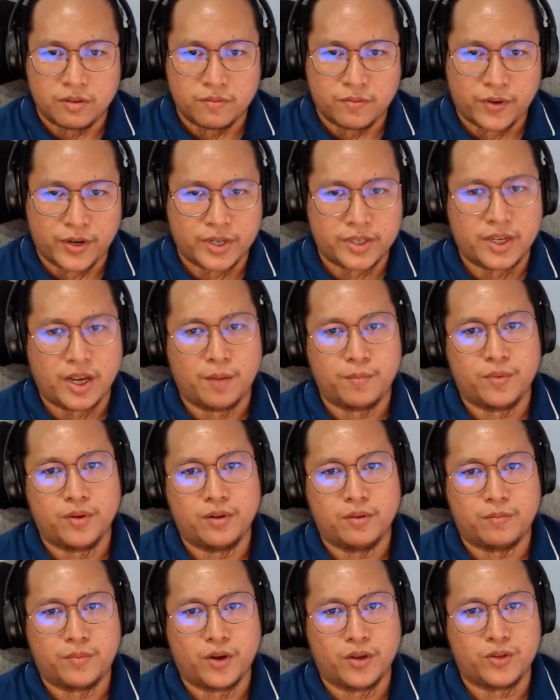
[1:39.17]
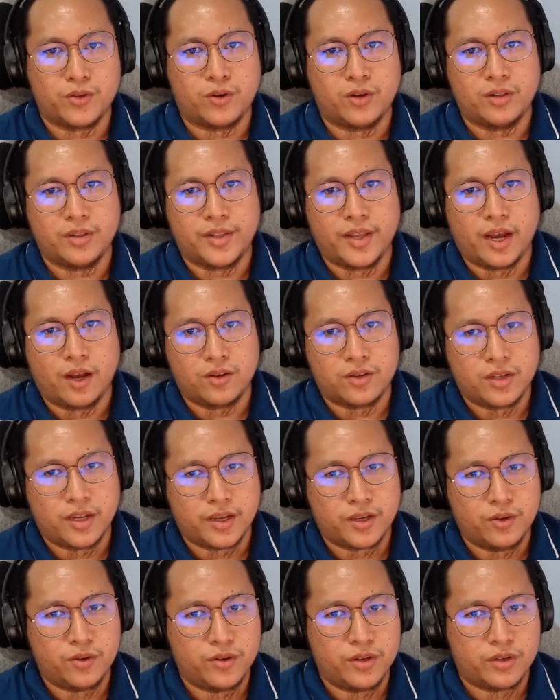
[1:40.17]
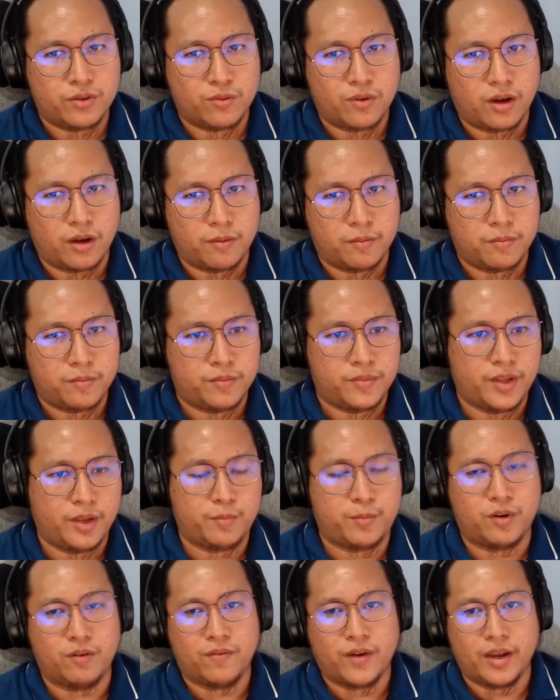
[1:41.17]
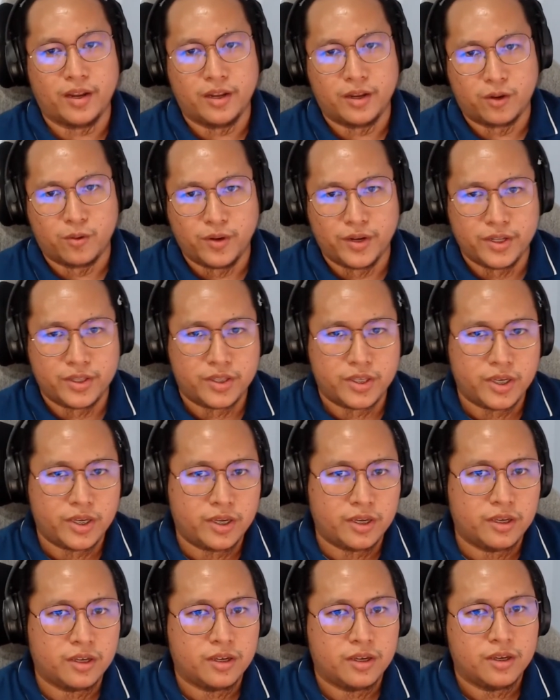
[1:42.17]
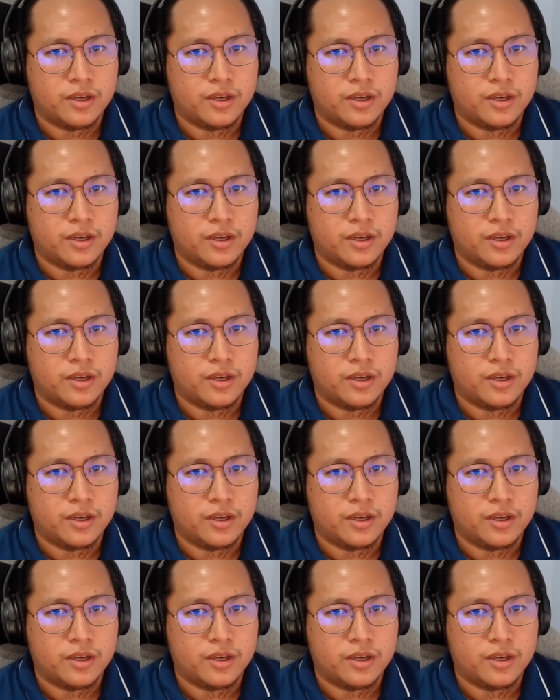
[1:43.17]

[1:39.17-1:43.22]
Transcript: For example, protocol DAOs like Uniswap, they provide liquidity.